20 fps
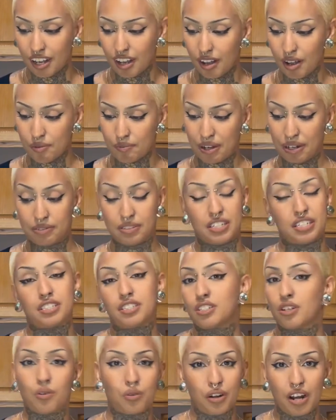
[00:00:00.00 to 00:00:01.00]
I
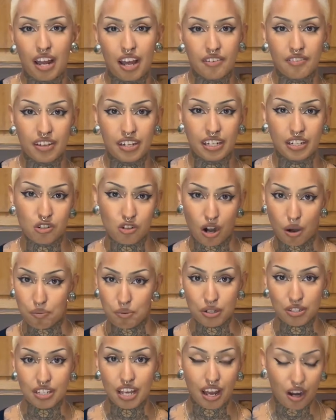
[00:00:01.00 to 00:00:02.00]
just don't have any
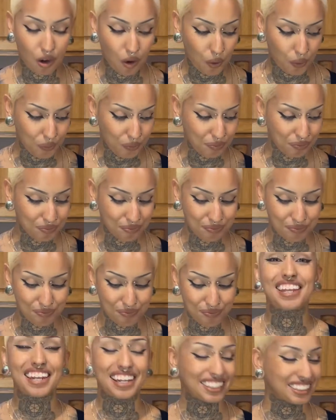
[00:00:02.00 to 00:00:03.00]
droppers at home.
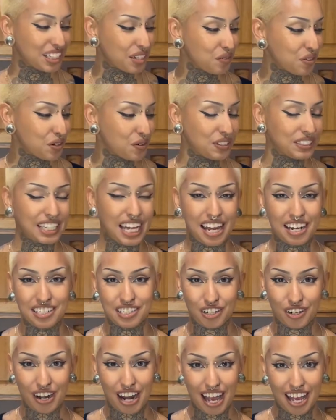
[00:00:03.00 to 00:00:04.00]
The next thing we're going to add is
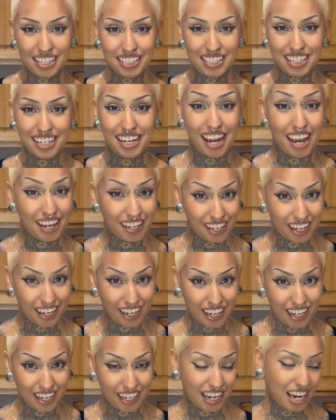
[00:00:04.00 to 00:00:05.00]
our acid,
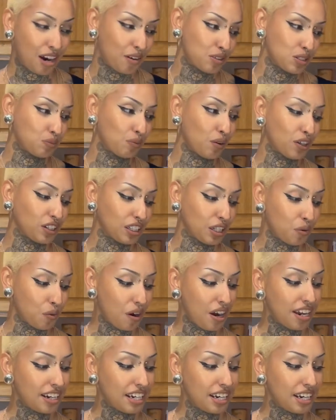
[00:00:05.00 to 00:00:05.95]
aka our sparkling wine.